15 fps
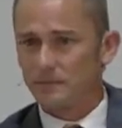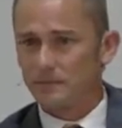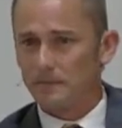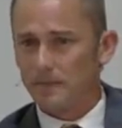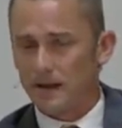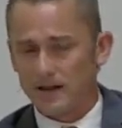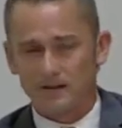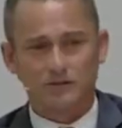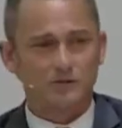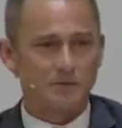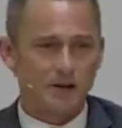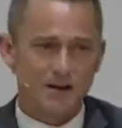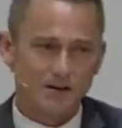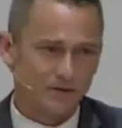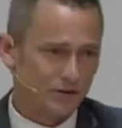Yes,
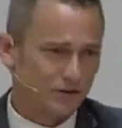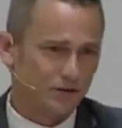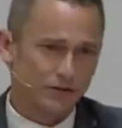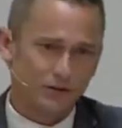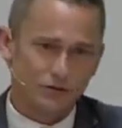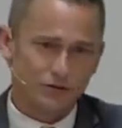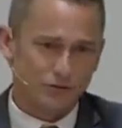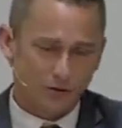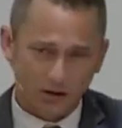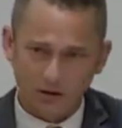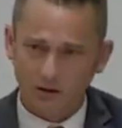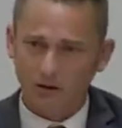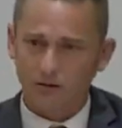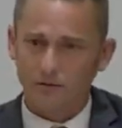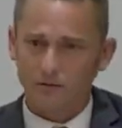many of us
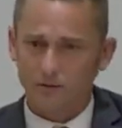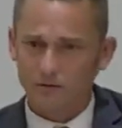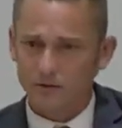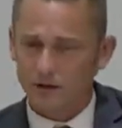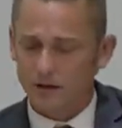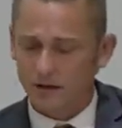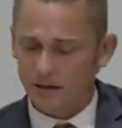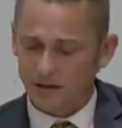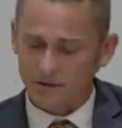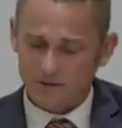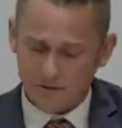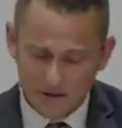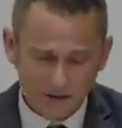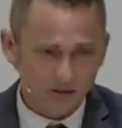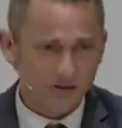struggle in
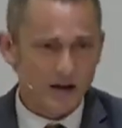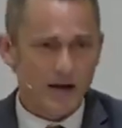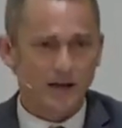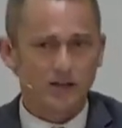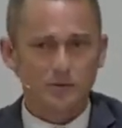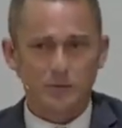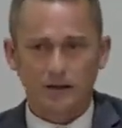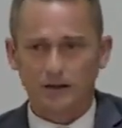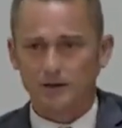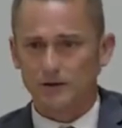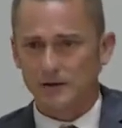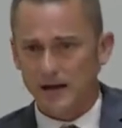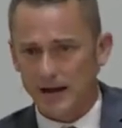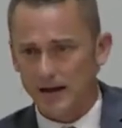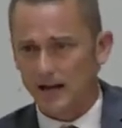this aspect or
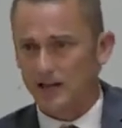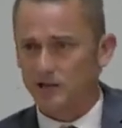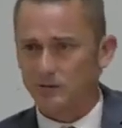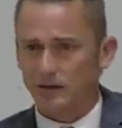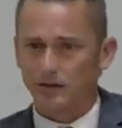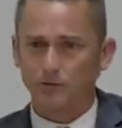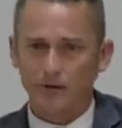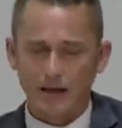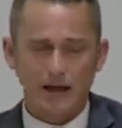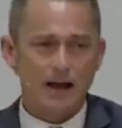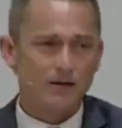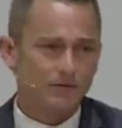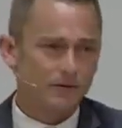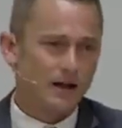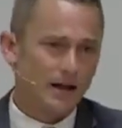that aspect. We
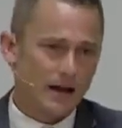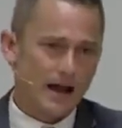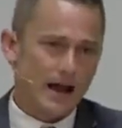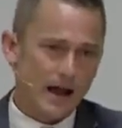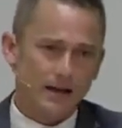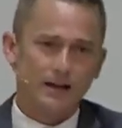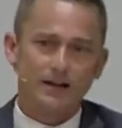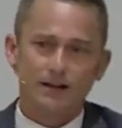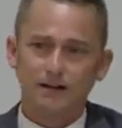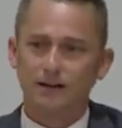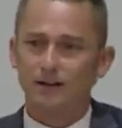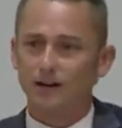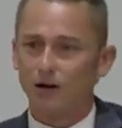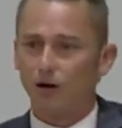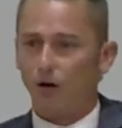have not added
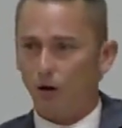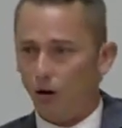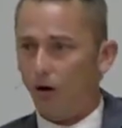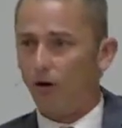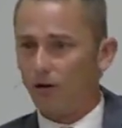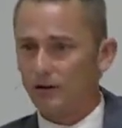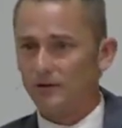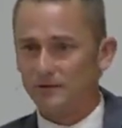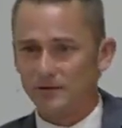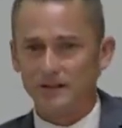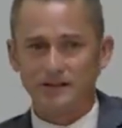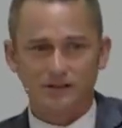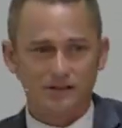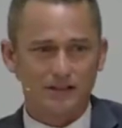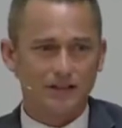all of
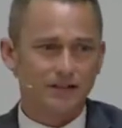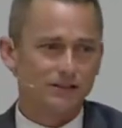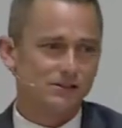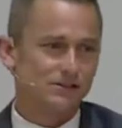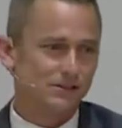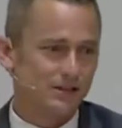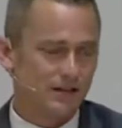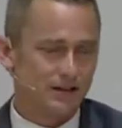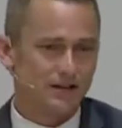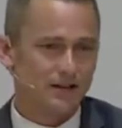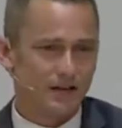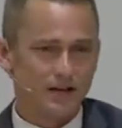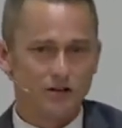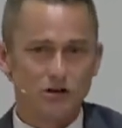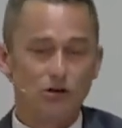these things
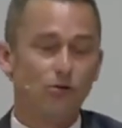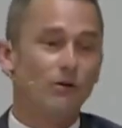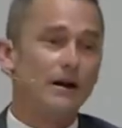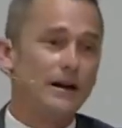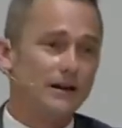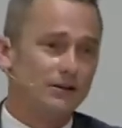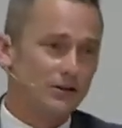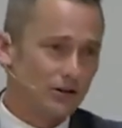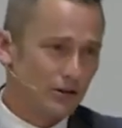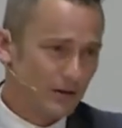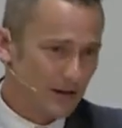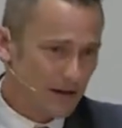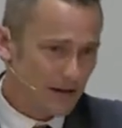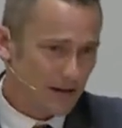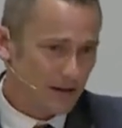in great
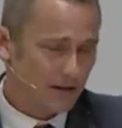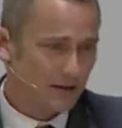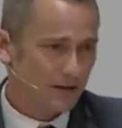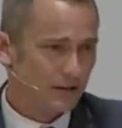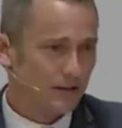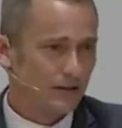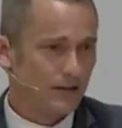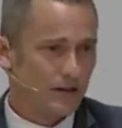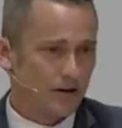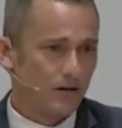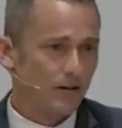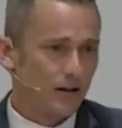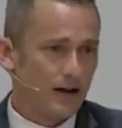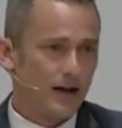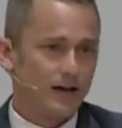degree in our
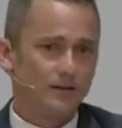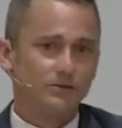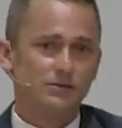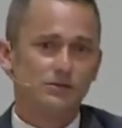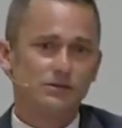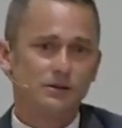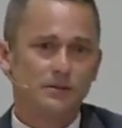lives.